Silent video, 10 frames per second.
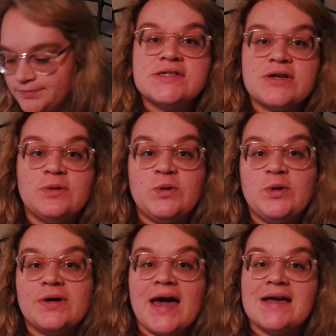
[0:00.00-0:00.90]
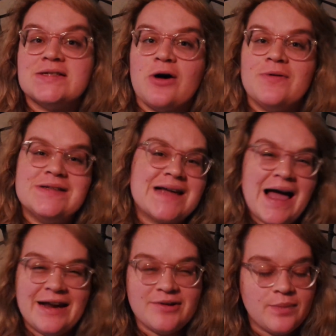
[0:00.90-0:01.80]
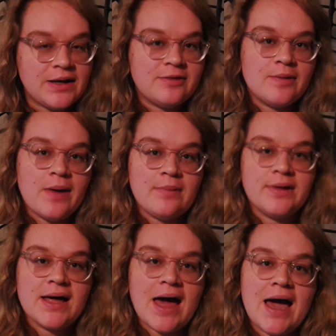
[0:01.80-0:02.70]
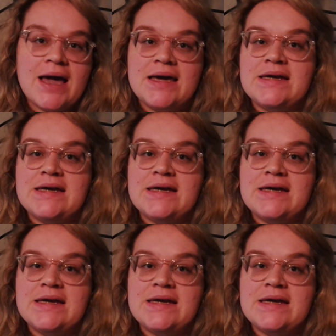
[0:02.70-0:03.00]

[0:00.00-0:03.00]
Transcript: So Luke has always kind of been in the public eye.